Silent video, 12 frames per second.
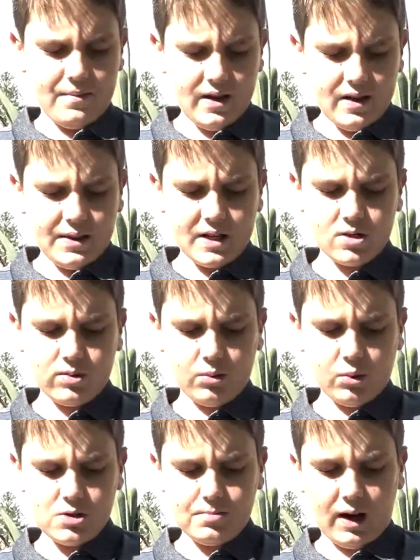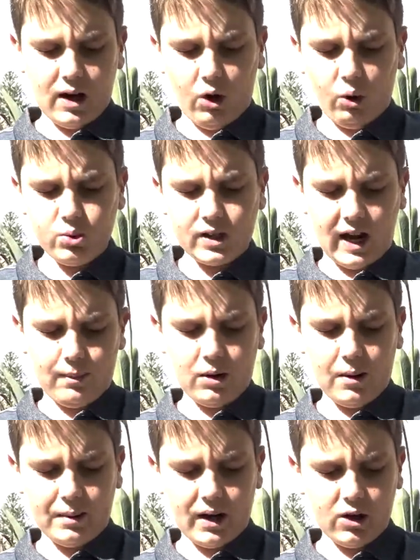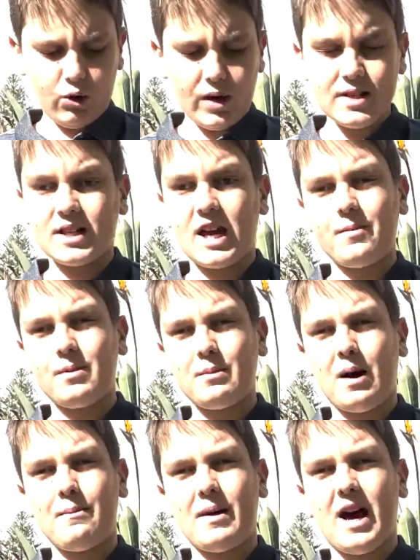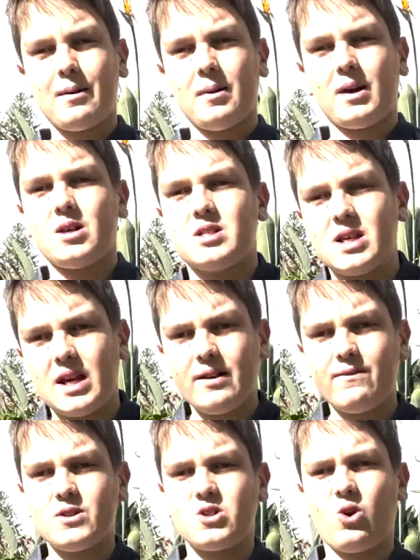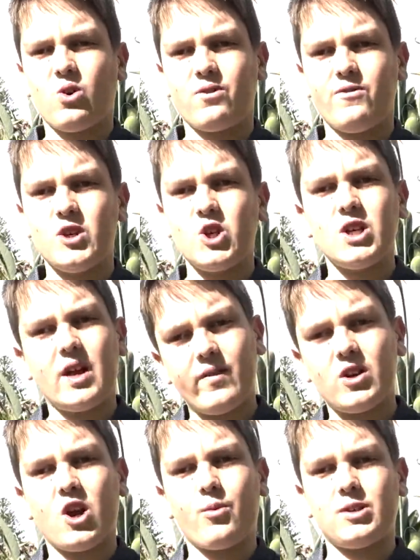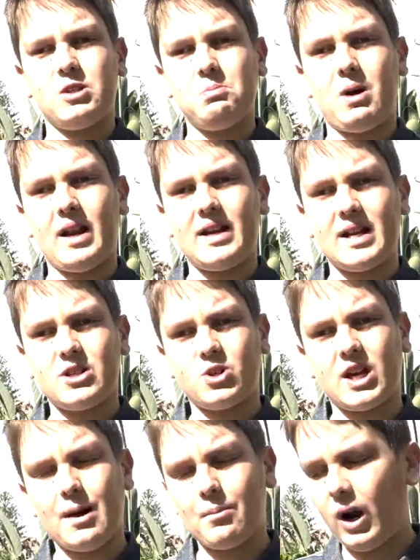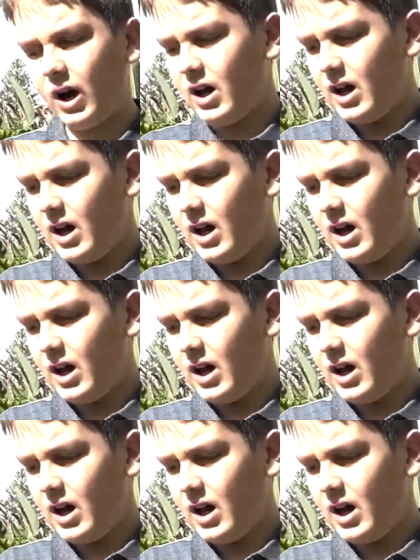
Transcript: This one was my old camera, but I always keep it in my bag because in photography you never know when you might need your camera.